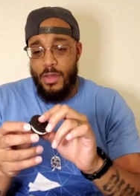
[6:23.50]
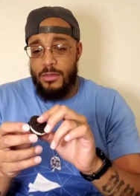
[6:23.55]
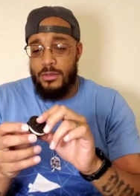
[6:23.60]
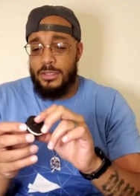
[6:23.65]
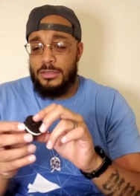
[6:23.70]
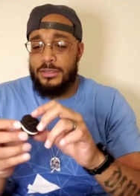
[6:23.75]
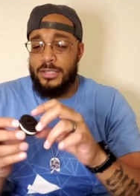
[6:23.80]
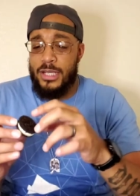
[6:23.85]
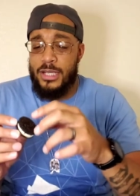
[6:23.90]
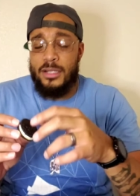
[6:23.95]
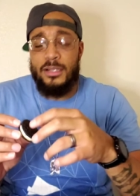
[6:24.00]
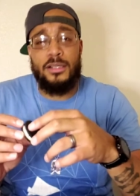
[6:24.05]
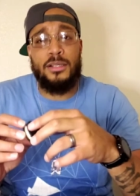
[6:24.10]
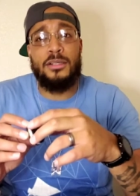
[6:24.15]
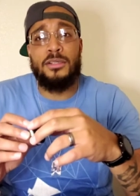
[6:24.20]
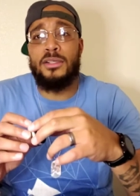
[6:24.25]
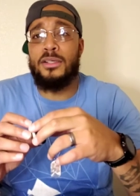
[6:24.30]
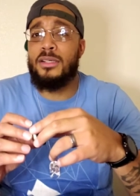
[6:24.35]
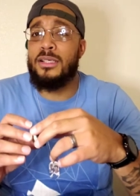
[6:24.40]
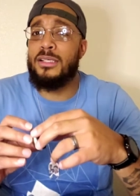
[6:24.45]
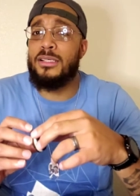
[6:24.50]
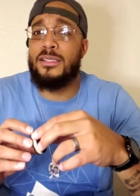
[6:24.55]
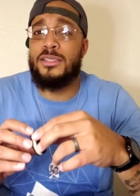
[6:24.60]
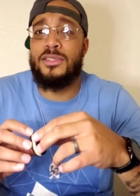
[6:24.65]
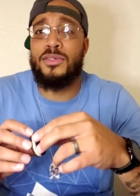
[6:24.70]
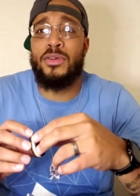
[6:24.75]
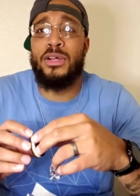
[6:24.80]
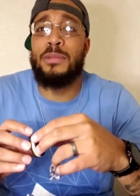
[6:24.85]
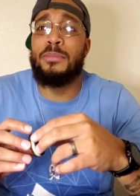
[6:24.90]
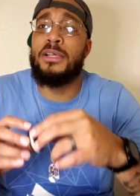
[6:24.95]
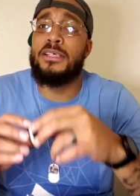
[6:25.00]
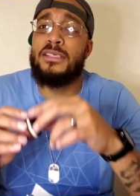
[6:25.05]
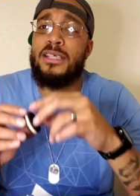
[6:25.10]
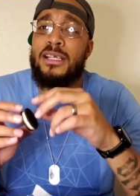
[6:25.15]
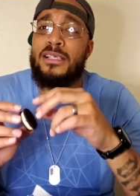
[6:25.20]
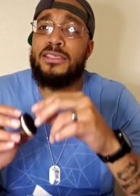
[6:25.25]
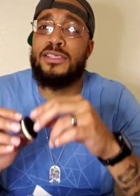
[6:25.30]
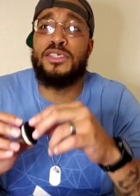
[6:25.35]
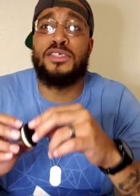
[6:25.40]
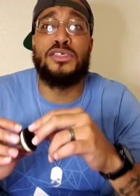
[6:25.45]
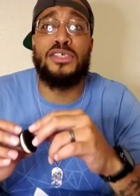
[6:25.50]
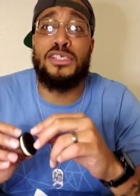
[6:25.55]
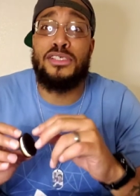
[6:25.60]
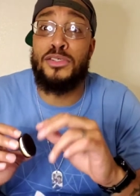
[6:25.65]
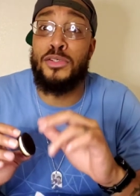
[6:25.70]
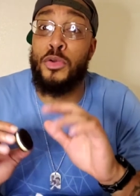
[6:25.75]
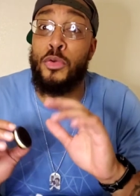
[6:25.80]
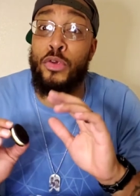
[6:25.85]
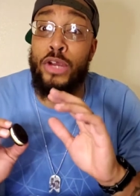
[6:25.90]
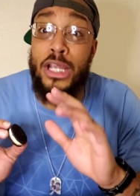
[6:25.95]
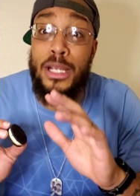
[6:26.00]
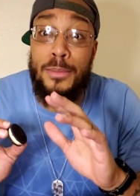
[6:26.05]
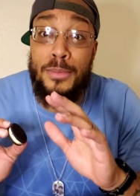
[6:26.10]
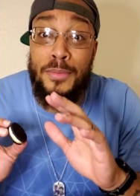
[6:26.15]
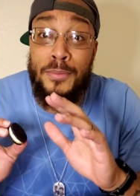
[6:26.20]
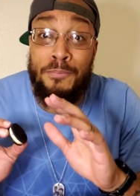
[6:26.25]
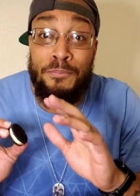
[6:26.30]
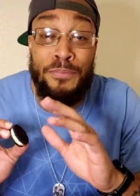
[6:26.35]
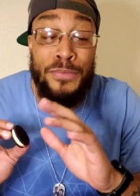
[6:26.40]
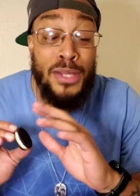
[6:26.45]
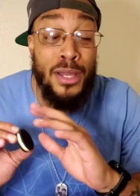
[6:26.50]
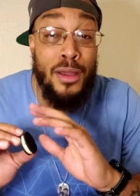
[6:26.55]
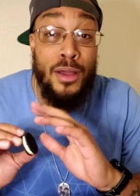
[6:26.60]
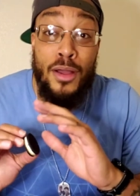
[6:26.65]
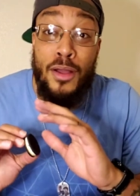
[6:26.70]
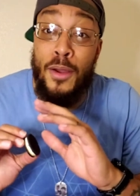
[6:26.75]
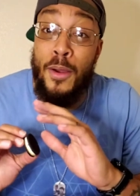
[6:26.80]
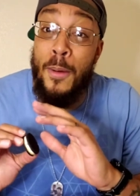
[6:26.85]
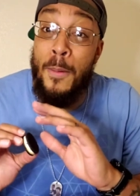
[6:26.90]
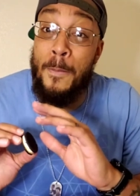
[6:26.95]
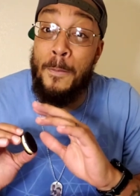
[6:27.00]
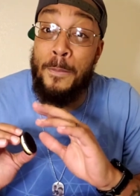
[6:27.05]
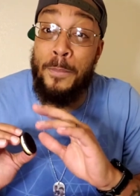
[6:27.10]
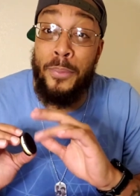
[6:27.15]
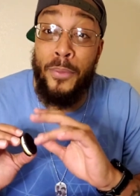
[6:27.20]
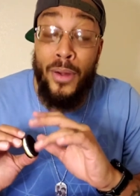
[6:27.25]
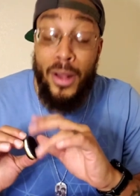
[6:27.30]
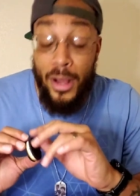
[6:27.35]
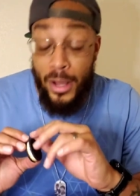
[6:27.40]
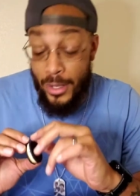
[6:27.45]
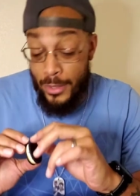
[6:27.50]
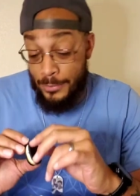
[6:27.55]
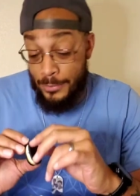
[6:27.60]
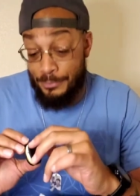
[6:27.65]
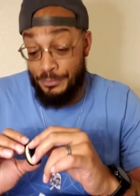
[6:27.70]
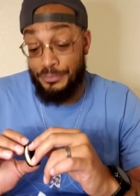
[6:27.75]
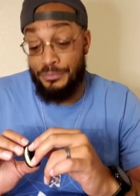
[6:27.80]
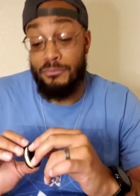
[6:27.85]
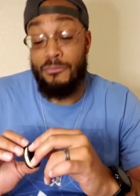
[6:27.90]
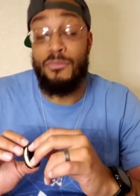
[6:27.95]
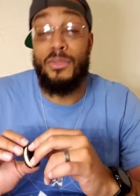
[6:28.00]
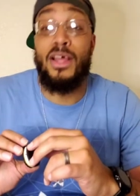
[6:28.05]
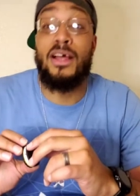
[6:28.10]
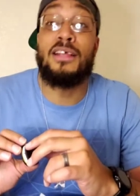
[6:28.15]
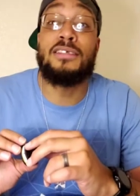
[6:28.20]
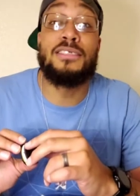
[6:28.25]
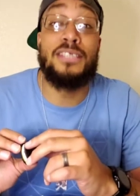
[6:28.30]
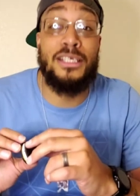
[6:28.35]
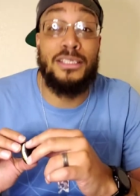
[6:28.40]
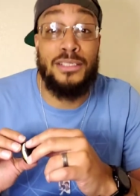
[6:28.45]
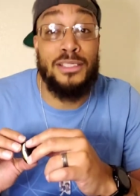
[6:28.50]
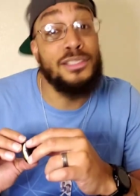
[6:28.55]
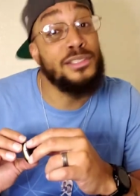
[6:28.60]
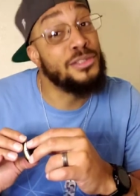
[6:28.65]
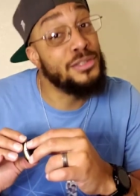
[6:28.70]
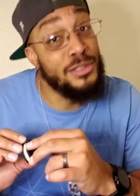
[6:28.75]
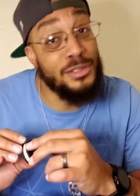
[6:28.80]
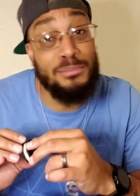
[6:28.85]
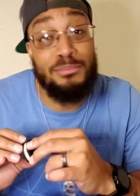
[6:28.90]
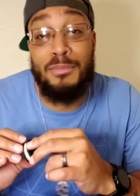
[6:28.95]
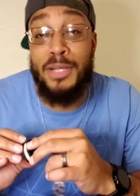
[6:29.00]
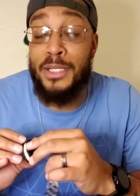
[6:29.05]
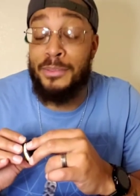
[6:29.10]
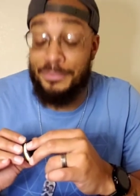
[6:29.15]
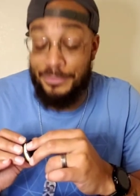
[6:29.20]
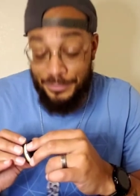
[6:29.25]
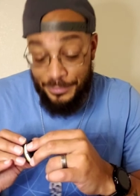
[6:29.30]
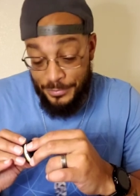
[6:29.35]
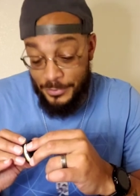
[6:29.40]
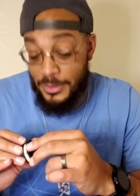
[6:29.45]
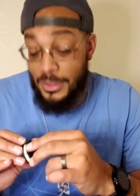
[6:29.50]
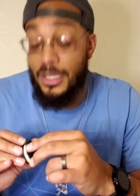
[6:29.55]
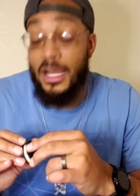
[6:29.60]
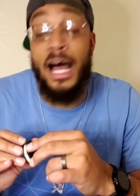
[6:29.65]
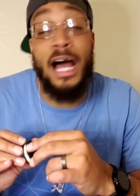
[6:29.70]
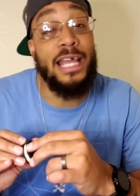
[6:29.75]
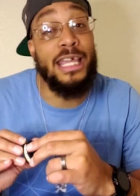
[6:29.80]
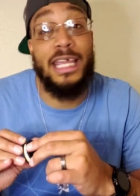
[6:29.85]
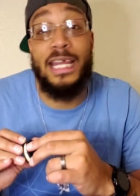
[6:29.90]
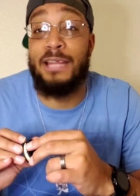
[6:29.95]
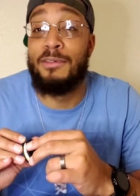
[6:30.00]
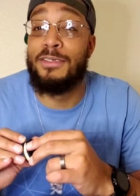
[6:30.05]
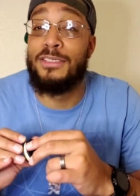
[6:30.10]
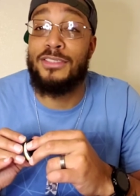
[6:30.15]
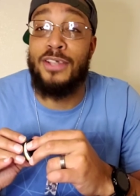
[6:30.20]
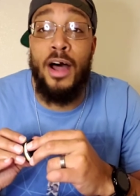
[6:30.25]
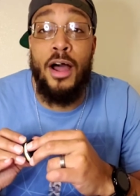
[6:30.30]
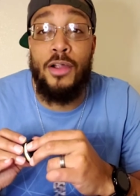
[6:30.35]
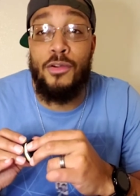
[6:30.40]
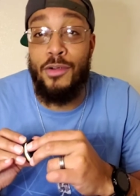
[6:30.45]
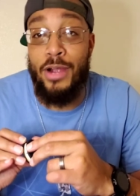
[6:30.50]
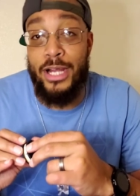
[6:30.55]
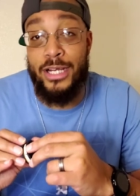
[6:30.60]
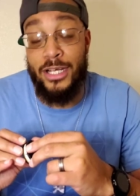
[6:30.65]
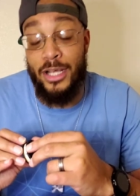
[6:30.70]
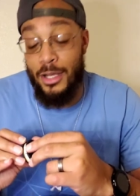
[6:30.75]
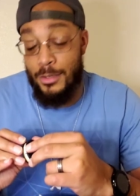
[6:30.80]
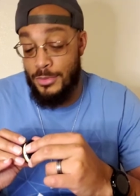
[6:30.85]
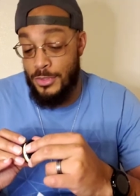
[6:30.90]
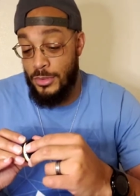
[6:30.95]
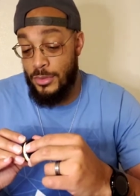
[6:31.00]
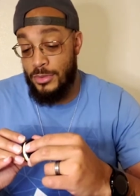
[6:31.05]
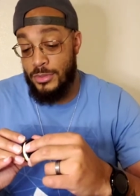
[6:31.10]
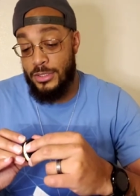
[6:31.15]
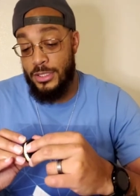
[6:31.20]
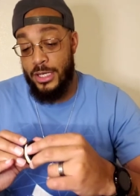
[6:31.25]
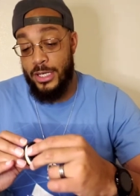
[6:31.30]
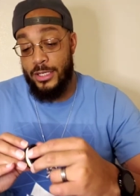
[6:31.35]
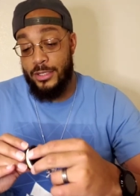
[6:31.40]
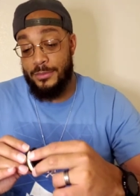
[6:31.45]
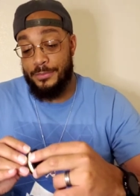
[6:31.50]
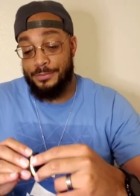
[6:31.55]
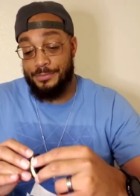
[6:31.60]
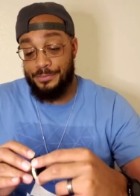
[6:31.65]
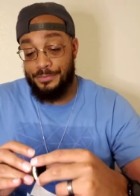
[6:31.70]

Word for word: Let's take a little look at this cream. Let's get this this cream, bruh. Let's get this. this. I can't even talk right now. I'm so excited.